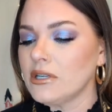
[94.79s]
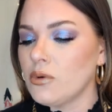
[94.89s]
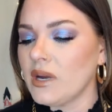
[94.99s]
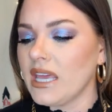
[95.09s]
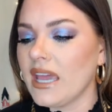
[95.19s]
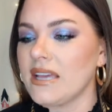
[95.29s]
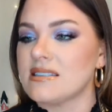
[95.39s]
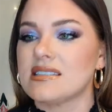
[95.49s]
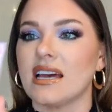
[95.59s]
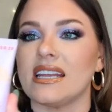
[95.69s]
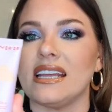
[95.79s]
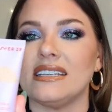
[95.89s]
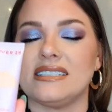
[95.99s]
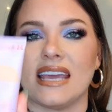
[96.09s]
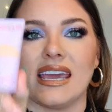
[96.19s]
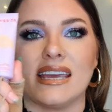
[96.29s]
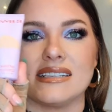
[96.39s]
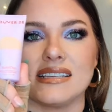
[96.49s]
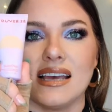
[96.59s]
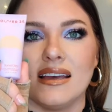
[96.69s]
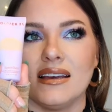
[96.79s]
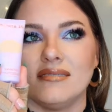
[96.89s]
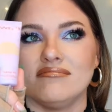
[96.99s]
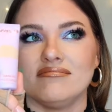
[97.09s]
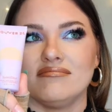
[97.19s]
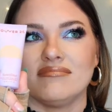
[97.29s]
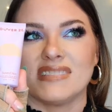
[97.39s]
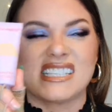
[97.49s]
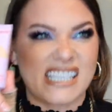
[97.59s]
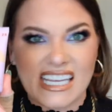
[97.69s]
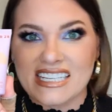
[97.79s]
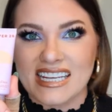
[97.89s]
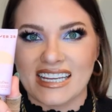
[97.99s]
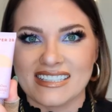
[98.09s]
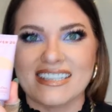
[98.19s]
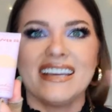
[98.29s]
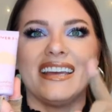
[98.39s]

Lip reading: 28 Sunny Days Skin Tint.